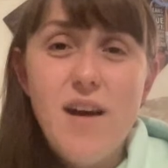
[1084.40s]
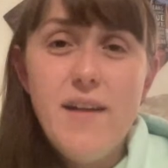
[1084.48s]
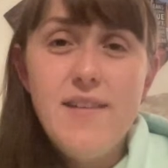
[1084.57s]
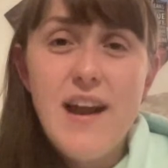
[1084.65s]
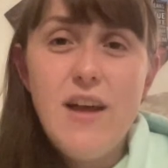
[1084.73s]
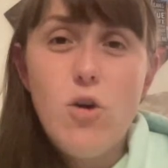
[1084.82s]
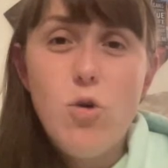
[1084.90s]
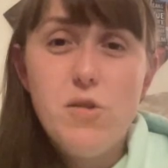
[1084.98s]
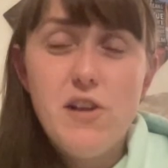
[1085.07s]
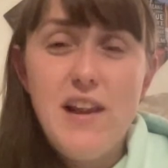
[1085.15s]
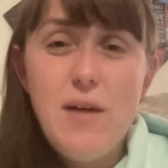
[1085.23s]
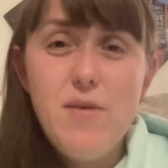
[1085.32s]
Titanic
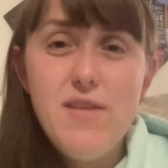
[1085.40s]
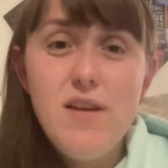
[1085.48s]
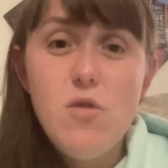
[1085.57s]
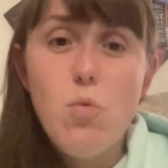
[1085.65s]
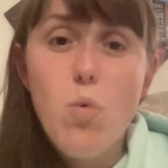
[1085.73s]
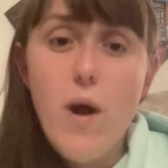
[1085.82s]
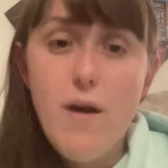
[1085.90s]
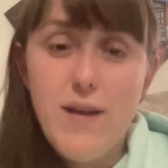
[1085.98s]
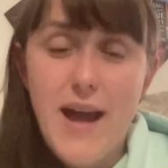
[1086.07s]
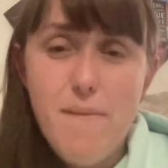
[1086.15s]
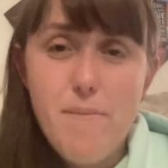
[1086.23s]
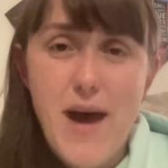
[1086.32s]
Quarter Limited will
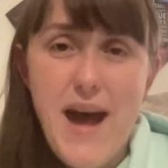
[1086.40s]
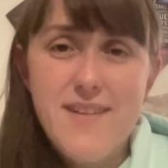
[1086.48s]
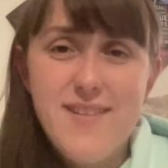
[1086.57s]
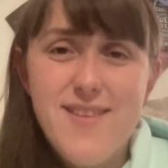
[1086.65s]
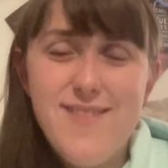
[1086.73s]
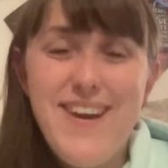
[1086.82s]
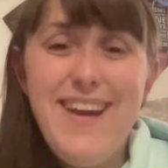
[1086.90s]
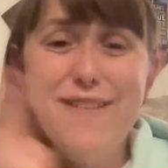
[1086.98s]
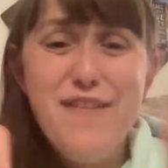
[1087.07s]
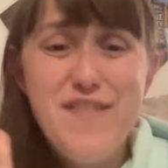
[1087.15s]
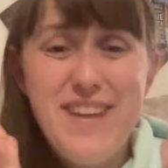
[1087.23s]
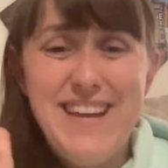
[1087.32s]
get back to me.
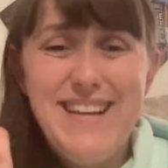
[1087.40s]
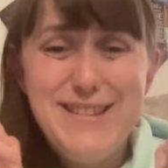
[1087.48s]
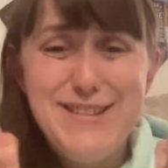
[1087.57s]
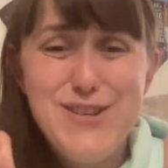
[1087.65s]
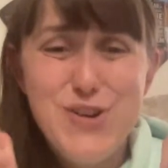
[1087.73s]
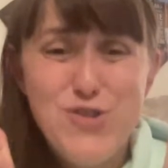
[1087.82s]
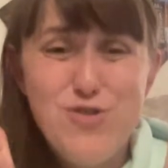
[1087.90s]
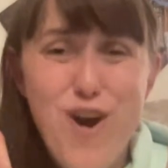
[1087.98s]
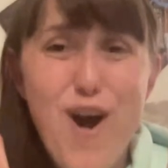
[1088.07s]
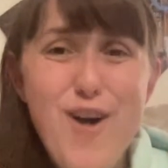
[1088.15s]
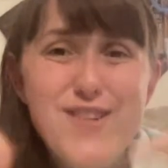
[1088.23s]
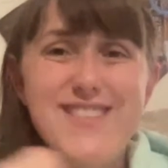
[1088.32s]
Fingers
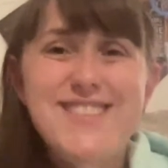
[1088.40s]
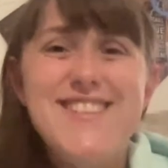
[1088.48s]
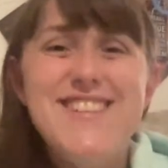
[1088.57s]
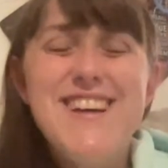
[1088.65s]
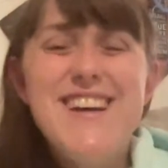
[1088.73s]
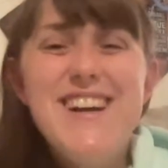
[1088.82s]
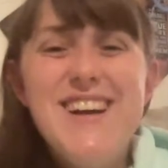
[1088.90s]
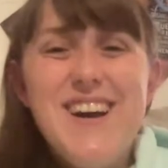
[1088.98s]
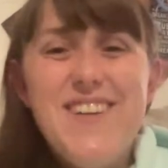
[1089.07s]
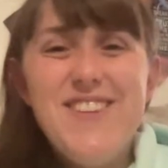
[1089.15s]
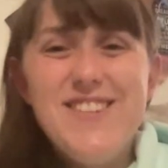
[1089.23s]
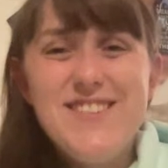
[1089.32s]
crossed.
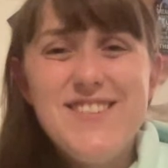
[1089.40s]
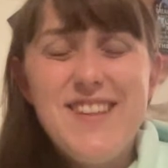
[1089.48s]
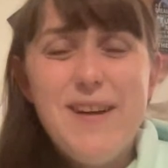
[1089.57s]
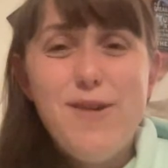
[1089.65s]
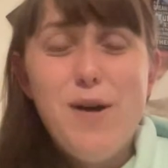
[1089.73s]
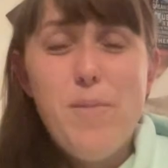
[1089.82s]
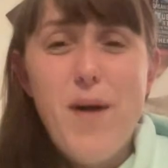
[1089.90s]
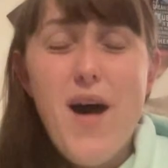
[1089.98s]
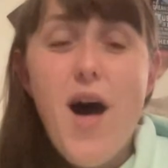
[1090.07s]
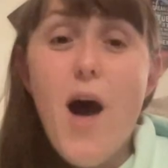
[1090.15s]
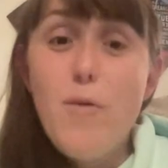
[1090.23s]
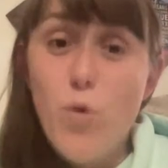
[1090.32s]
I'm not sure they will,
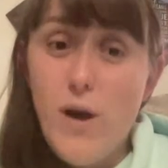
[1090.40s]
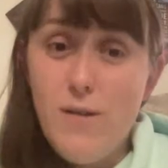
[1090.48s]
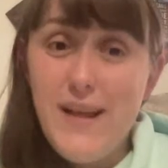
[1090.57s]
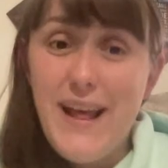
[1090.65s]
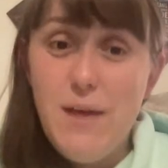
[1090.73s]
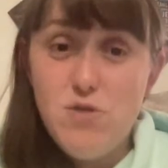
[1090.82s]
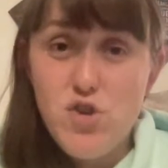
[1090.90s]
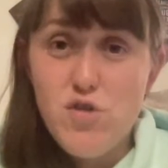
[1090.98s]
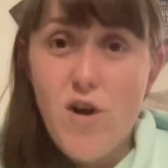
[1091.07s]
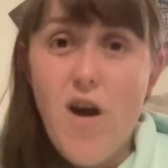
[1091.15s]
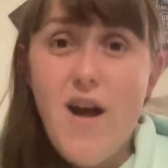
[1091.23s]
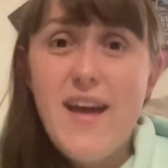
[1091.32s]
but I will keep
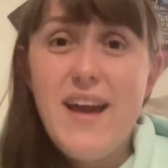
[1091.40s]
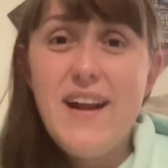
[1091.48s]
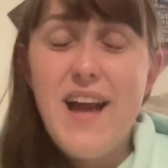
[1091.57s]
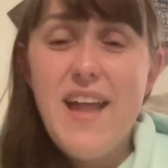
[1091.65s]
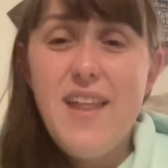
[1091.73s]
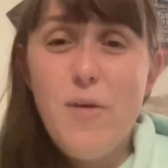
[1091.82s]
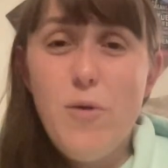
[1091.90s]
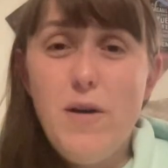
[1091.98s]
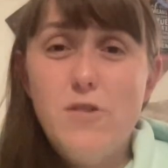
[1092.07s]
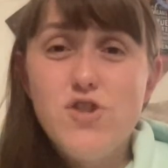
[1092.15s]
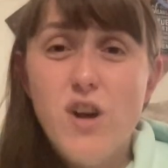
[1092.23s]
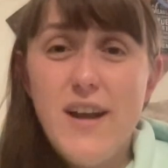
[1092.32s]
trying and I
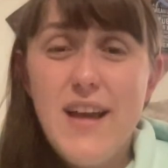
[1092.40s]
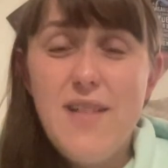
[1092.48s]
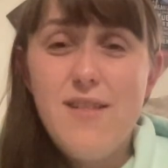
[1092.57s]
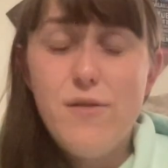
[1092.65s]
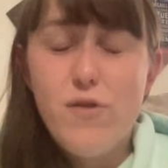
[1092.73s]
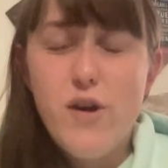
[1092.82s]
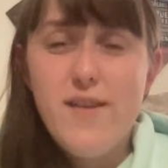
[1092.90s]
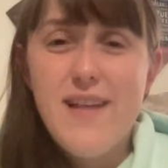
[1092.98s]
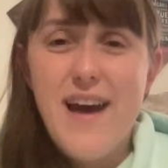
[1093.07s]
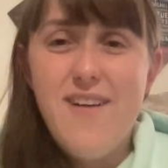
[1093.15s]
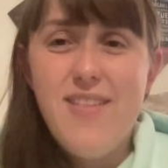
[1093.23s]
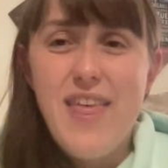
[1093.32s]
will try get my voice
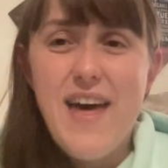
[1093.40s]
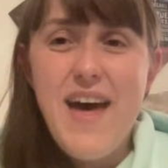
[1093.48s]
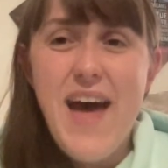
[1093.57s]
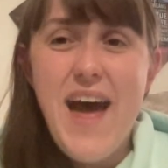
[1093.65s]
out there.